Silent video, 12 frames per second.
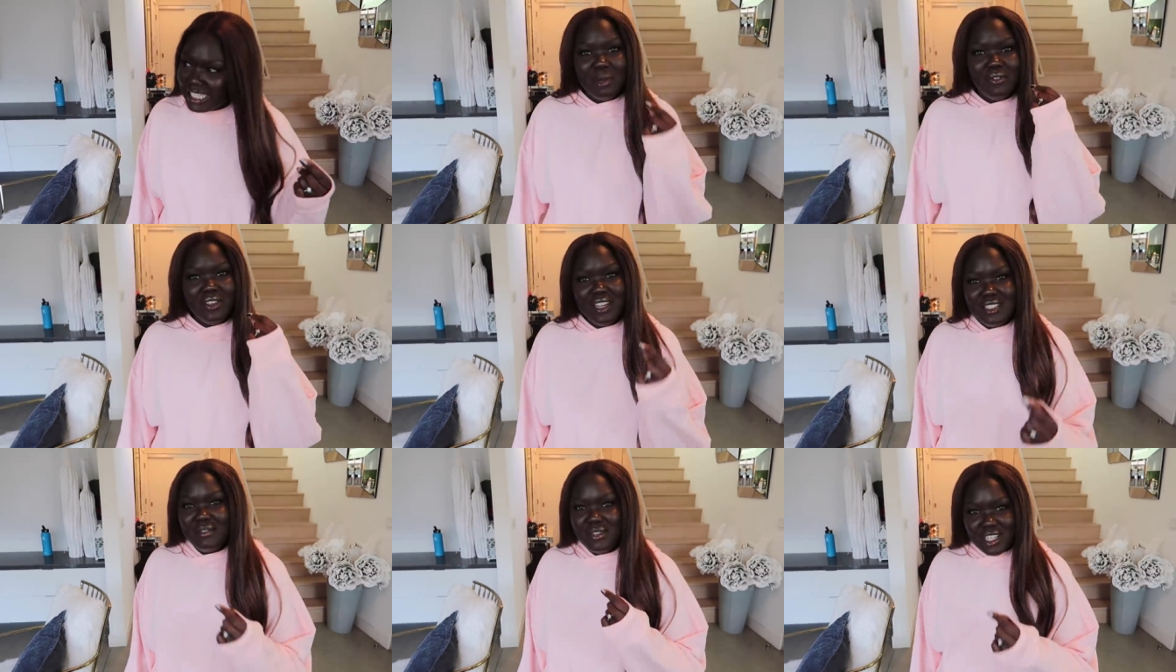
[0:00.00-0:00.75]
If you
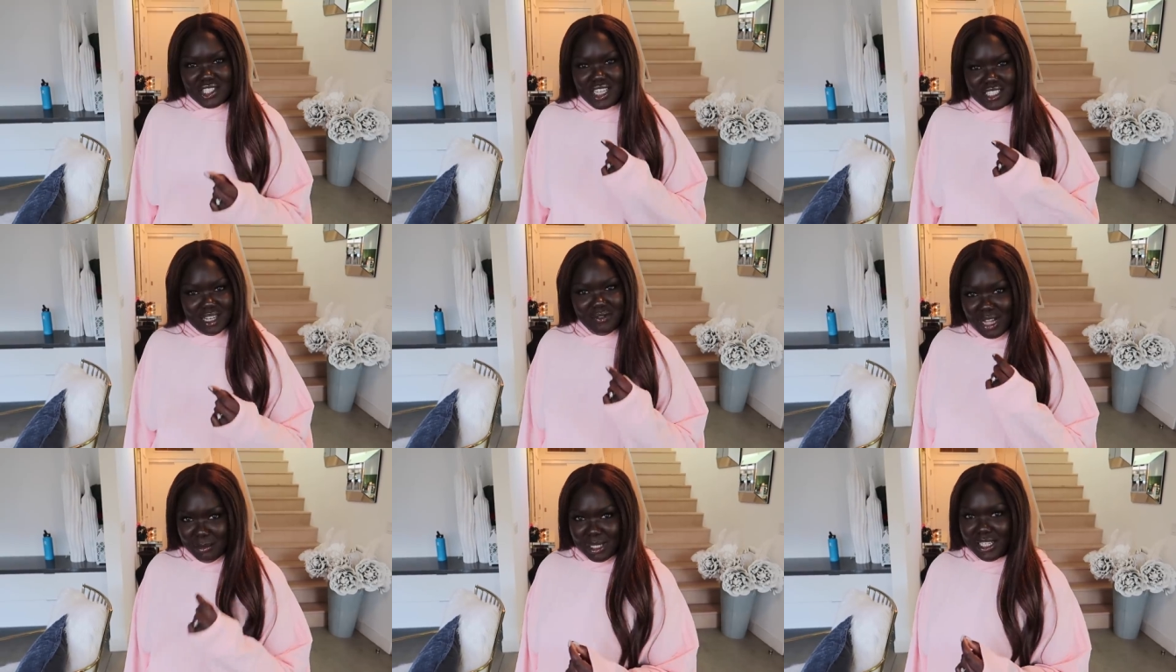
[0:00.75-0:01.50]
guys have not checked out
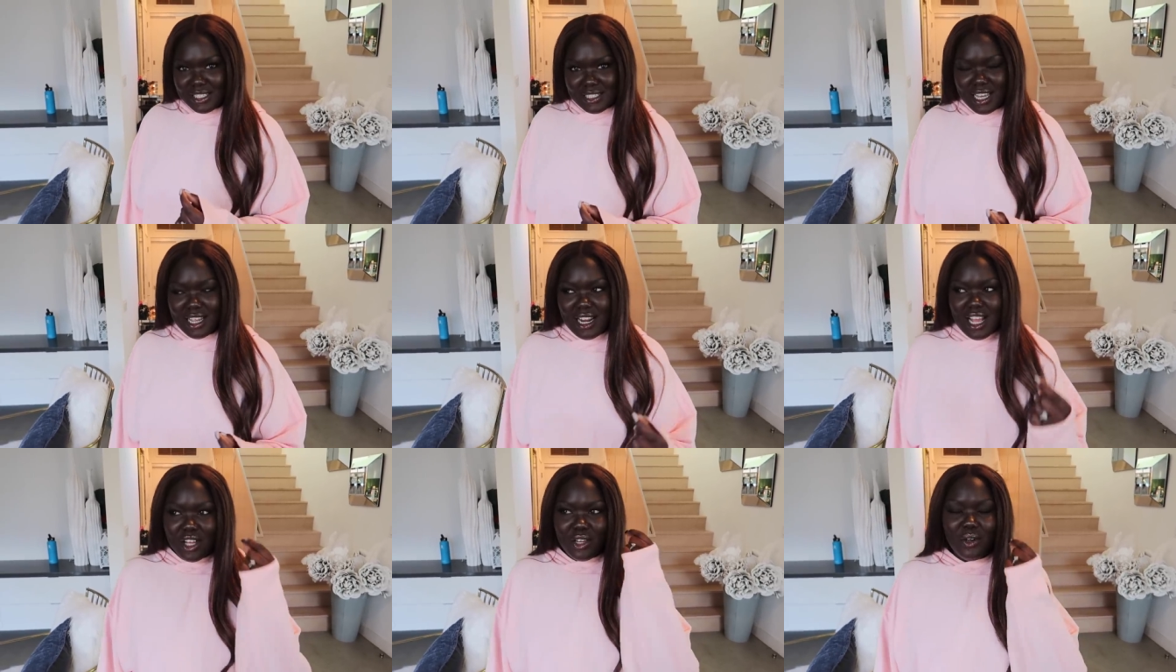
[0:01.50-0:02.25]
Fabletics
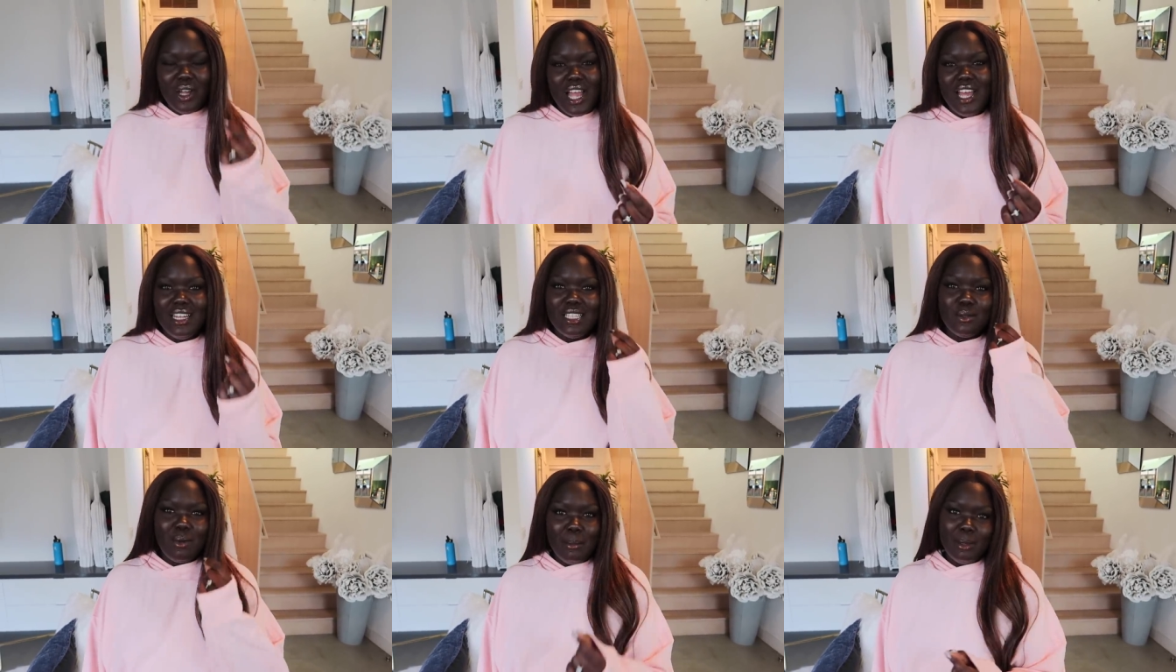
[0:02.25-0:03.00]
yet, go ahead,
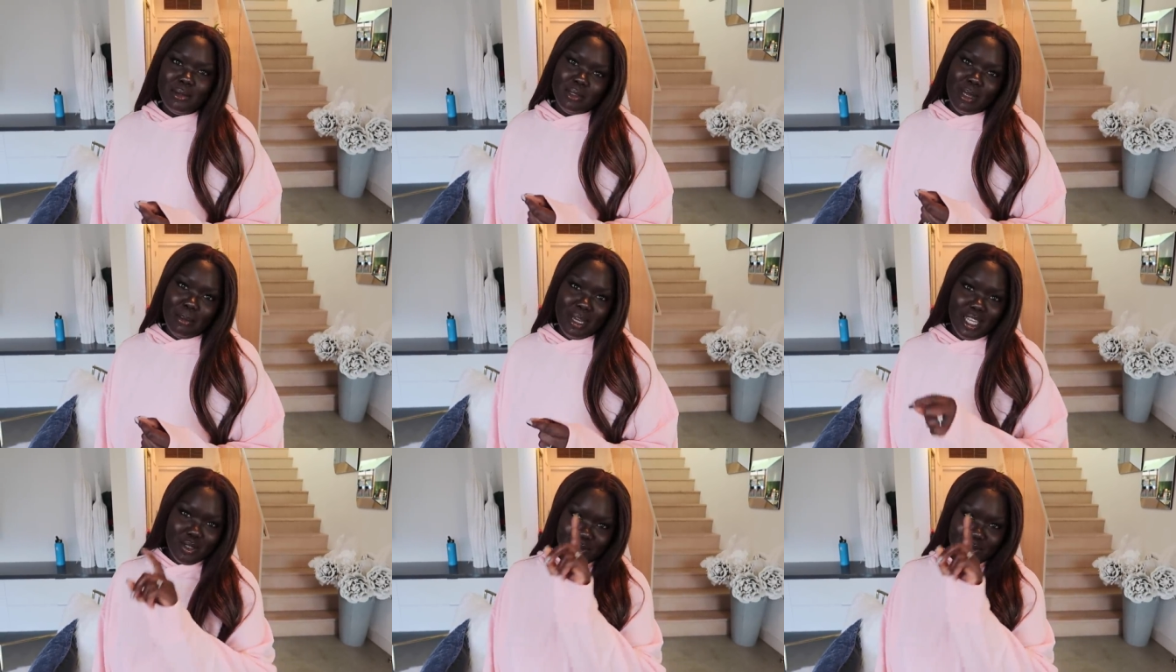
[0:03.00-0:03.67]
swipe up to my page.